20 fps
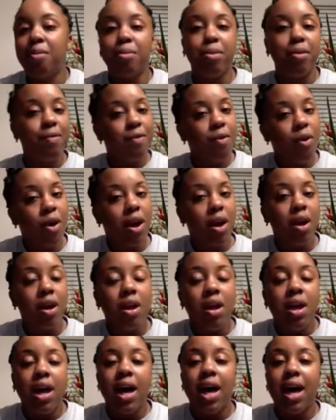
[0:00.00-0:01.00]

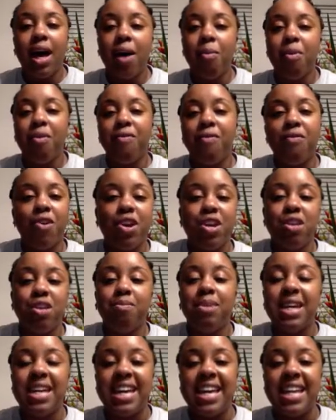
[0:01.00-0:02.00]
before you
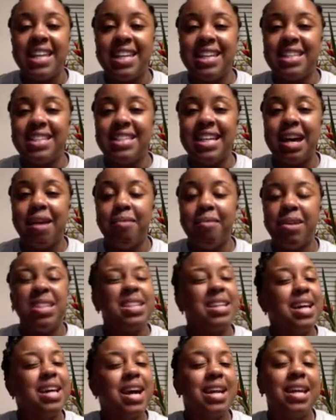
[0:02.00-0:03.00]
begin the assignment, to
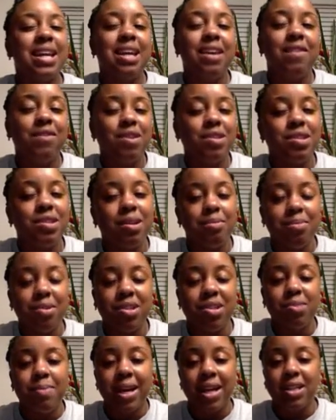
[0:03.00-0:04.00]
kind of give you some
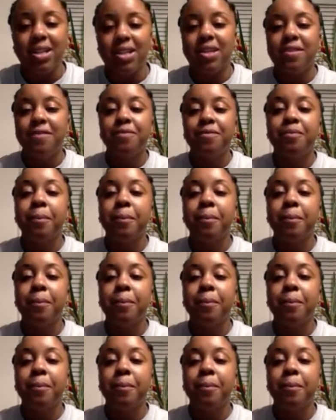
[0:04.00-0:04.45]
perspective.